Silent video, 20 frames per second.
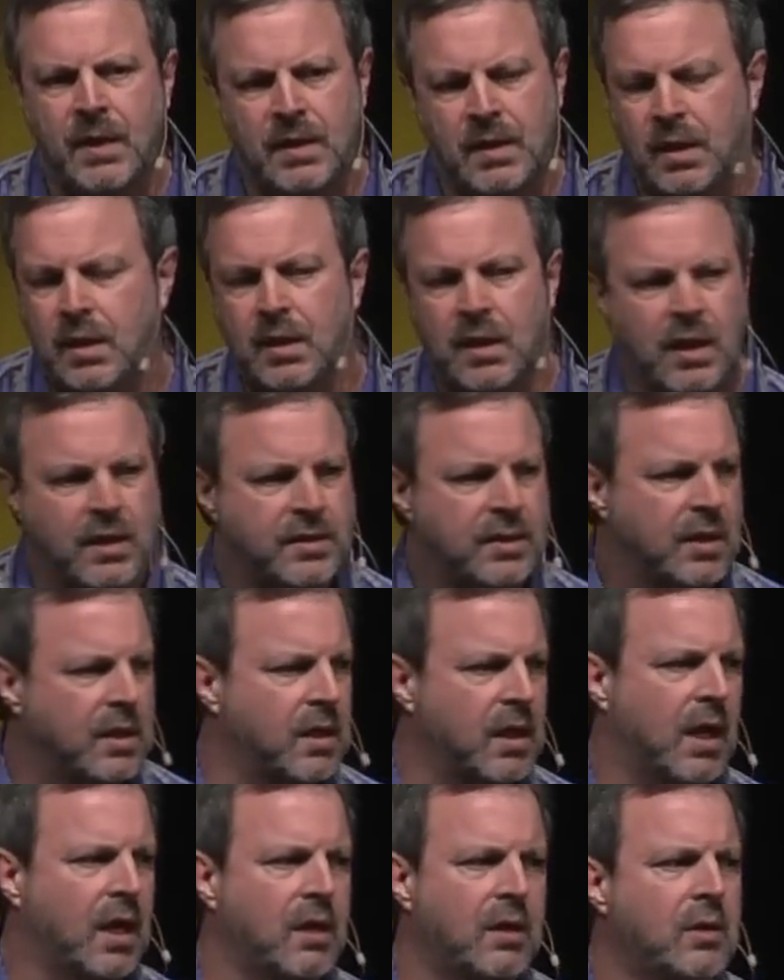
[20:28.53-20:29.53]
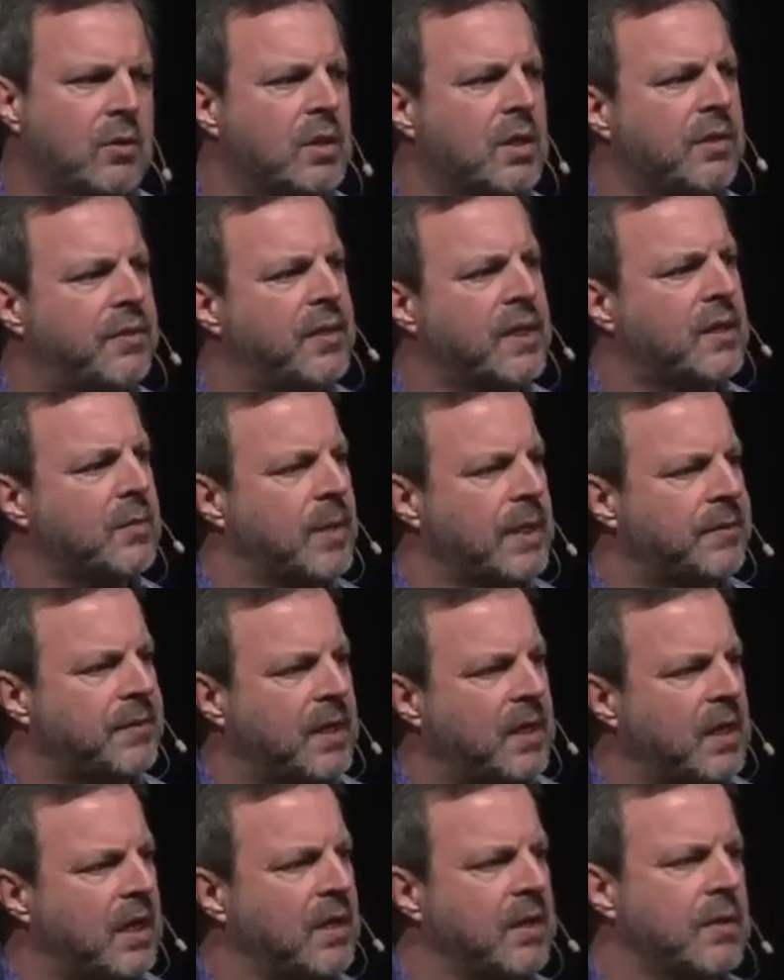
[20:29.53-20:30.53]
I'll, I'll tell you, I don't know what you think about
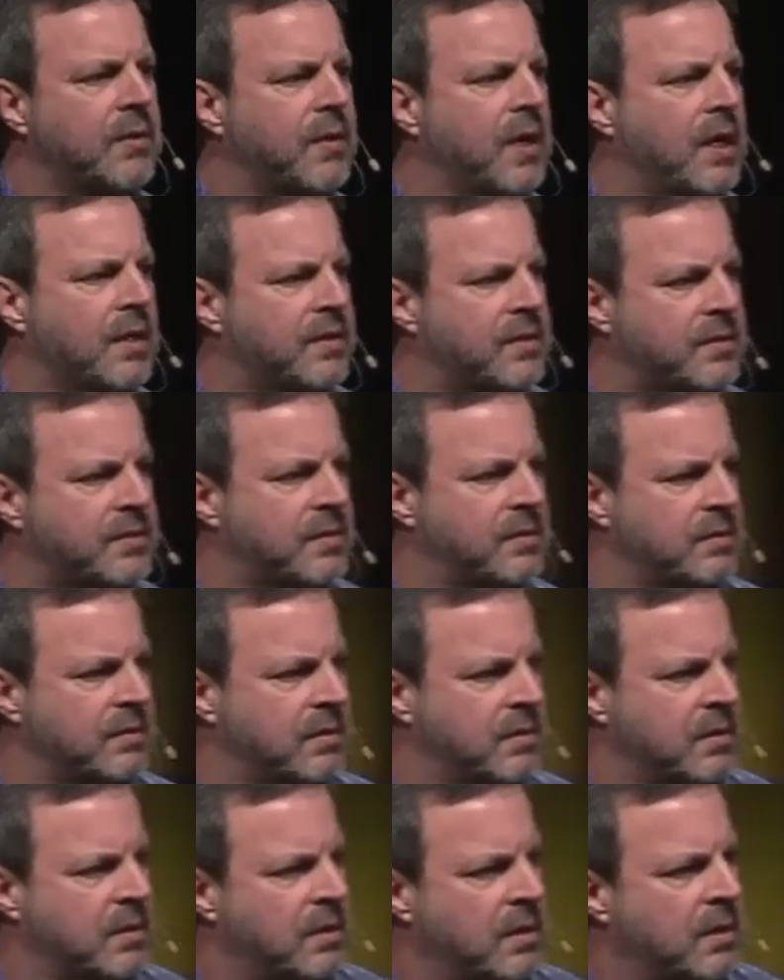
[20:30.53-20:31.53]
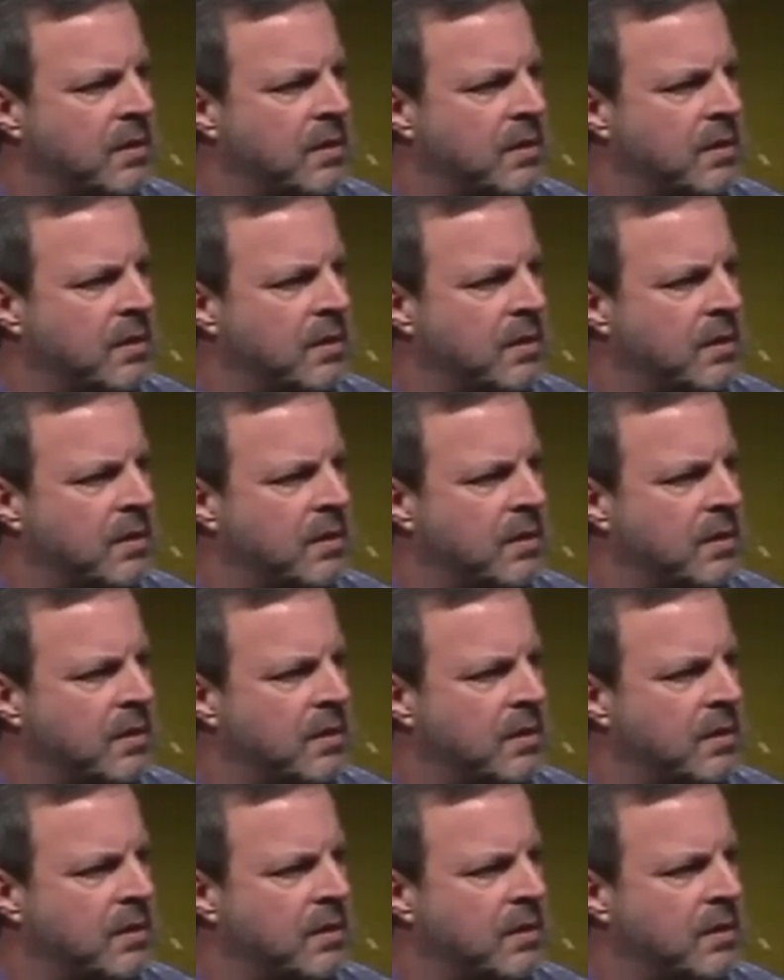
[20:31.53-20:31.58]
that. I think that's